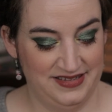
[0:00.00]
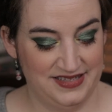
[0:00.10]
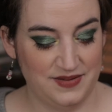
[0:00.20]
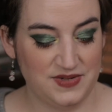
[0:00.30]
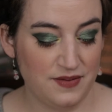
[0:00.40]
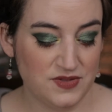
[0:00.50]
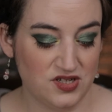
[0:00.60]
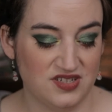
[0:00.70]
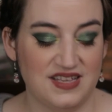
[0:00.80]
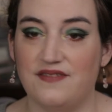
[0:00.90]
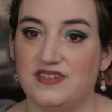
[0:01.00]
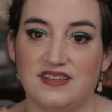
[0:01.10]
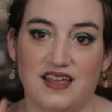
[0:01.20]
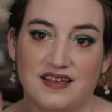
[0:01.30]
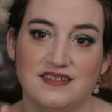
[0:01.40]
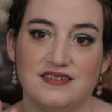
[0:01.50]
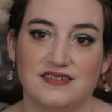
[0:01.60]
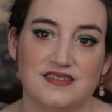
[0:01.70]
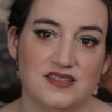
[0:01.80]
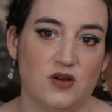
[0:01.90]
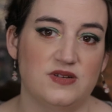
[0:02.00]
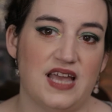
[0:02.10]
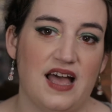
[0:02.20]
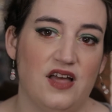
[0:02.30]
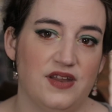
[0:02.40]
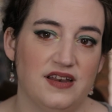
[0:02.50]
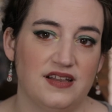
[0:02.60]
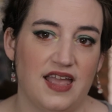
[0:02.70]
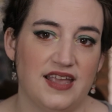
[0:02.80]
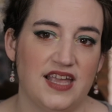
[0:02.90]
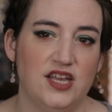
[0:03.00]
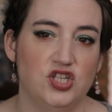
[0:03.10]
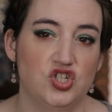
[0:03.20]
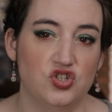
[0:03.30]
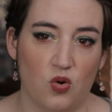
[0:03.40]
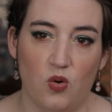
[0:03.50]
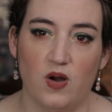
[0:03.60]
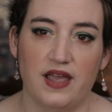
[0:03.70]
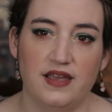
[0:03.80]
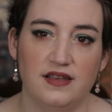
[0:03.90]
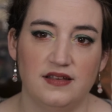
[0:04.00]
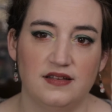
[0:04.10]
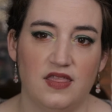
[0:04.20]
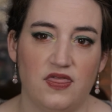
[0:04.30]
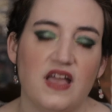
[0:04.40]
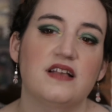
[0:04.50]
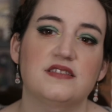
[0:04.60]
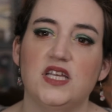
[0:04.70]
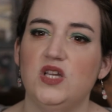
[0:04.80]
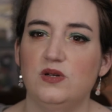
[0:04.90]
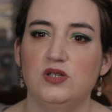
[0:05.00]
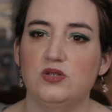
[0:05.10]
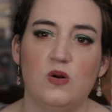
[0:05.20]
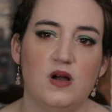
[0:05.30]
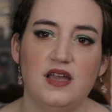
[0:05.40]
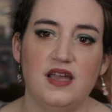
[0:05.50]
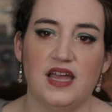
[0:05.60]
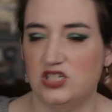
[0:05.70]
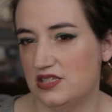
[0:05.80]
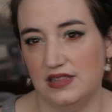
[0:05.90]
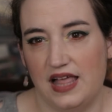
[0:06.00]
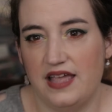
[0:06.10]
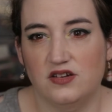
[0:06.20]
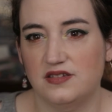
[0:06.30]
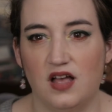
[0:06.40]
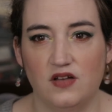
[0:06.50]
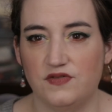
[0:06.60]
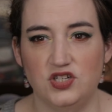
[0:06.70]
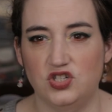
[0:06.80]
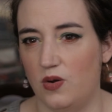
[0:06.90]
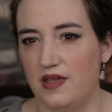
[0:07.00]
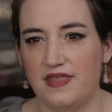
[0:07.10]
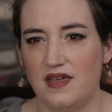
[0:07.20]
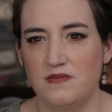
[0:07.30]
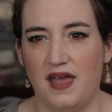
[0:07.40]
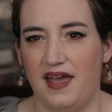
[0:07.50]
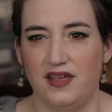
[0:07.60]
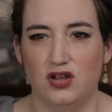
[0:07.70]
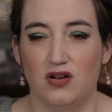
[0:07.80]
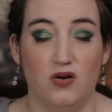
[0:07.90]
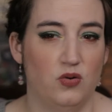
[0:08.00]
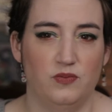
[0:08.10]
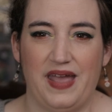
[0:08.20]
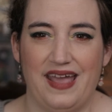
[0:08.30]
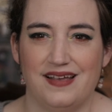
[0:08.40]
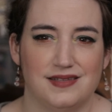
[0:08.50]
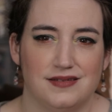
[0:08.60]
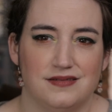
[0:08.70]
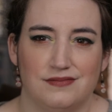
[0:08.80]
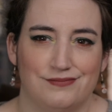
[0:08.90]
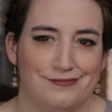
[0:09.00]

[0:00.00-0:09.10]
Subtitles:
sometimes you just have to like slow down and like enjoy things that you enjoy, and just let yourself enjoy them at your own pace.